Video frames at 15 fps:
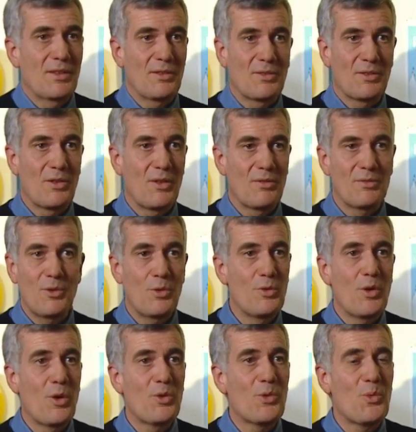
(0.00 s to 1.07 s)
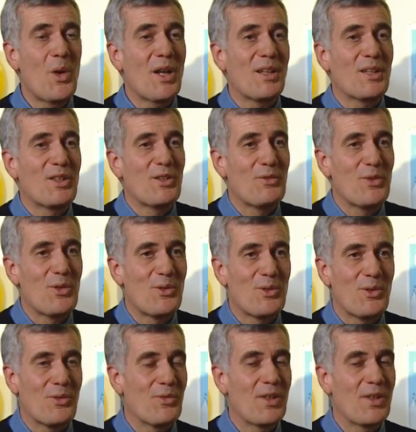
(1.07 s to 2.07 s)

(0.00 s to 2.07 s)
and who knows what in the future.